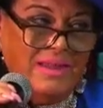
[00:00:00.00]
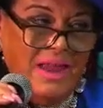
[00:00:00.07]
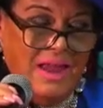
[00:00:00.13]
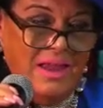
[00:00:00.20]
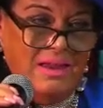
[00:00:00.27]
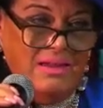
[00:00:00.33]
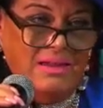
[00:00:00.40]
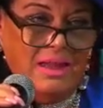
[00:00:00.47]

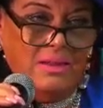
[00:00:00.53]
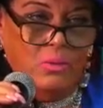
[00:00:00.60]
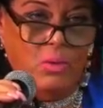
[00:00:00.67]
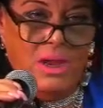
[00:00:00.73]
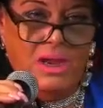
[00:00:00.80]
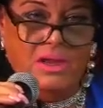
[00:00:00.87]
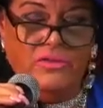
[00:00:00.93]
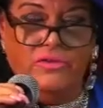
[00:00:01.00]
thing that
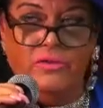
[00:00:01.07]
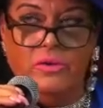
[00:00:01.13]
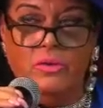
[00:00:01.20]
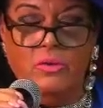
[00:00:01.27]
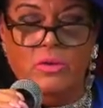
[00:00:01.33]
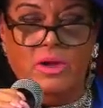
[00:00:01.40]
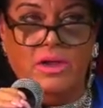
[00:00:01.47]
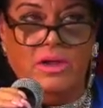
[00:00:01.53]
we can
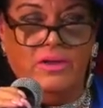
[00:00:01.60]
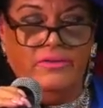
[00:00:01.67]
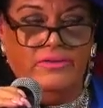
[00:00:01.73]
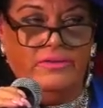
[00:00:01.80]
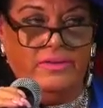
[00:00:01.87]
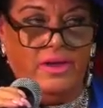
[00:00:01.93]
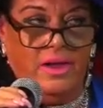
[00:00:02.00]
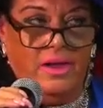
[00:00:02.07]
do
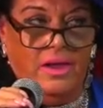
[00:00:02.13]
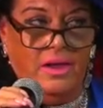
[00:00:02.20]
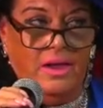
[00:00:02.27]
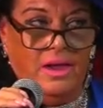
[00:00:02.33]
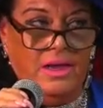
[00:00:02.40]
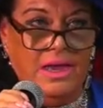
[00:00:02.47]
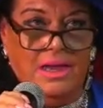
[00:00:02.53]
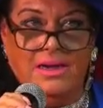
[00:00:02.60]
is, uh,
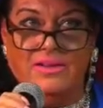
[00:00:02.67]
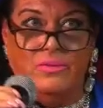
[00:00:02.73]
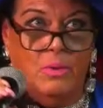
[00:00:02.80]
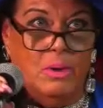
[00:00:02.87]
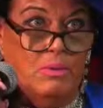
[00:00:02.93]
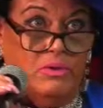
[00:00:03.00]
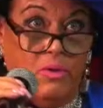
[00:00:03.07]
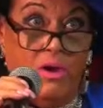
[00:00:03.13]
again, as
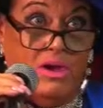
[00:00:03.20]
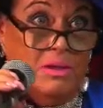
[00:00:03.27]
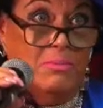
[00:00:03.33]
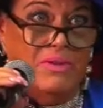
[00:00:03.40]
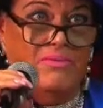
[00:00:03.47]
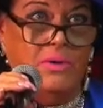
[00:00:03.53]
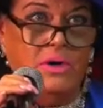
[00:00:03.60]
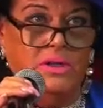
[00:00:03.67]
talking
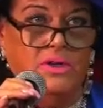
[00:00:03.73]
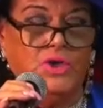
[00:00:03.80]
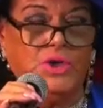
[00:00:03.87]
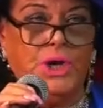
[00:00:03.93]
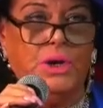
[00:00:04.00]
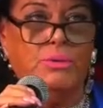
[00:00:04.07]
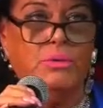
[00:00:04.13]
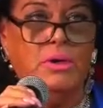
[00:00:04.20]
before the
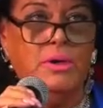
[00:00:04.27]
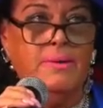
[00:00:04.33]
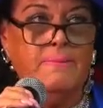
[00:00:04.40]
show,